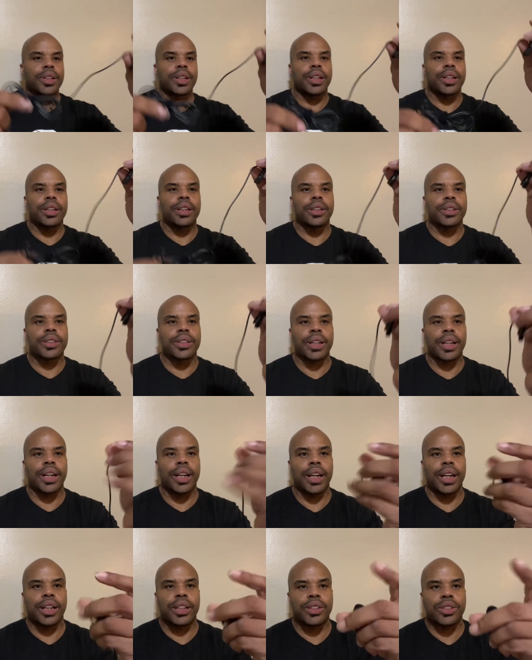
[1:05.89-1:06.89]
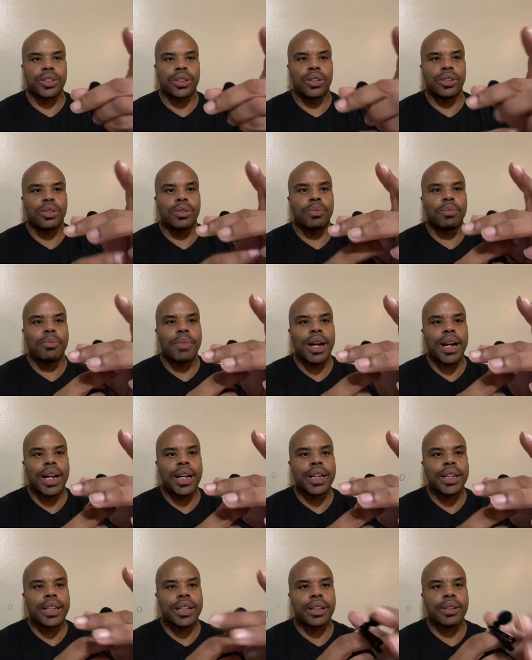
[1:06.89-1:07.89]
Here's the actual
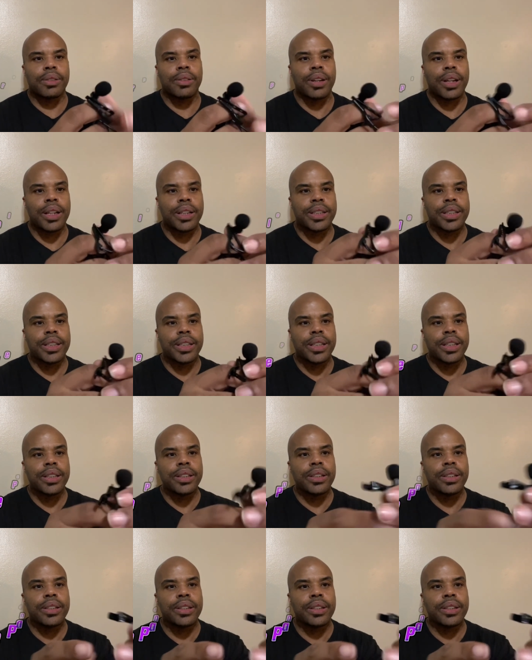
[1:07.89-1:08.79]
mic right here.